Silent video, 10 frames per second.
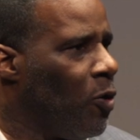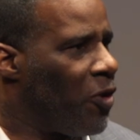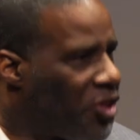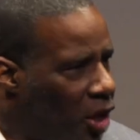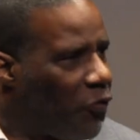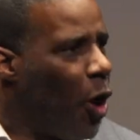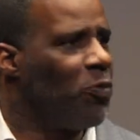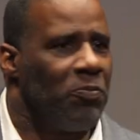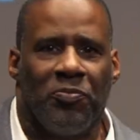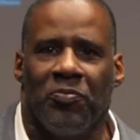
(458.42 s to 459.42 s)
We took a
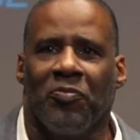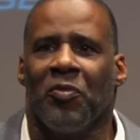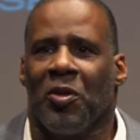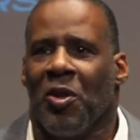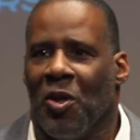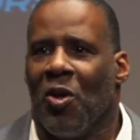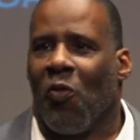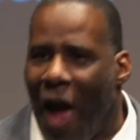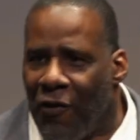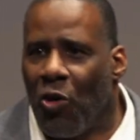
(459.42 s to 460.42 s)
vote.
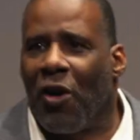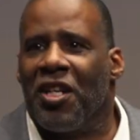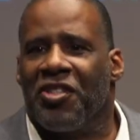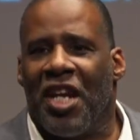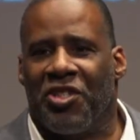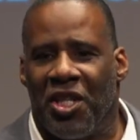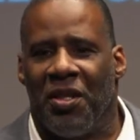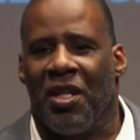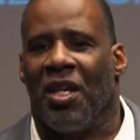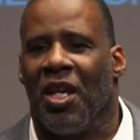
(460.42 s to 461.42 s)
We have an
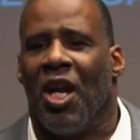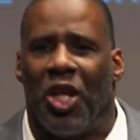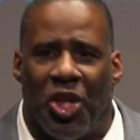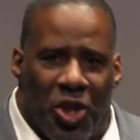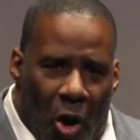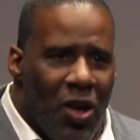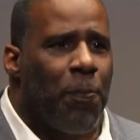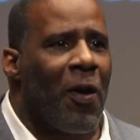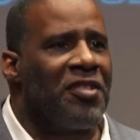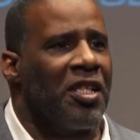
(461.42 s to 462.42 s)
organization. You're the
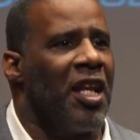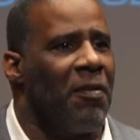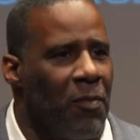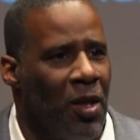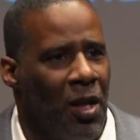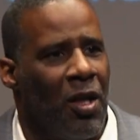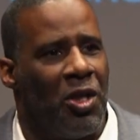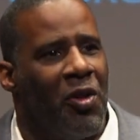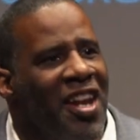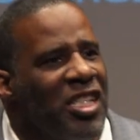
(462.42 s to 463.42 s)
president.
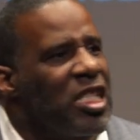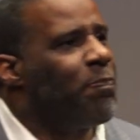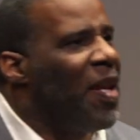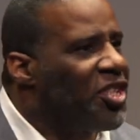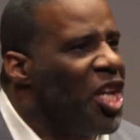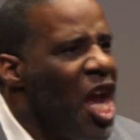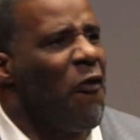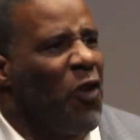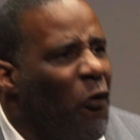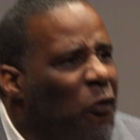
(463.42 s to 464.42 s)
You got a speech. And for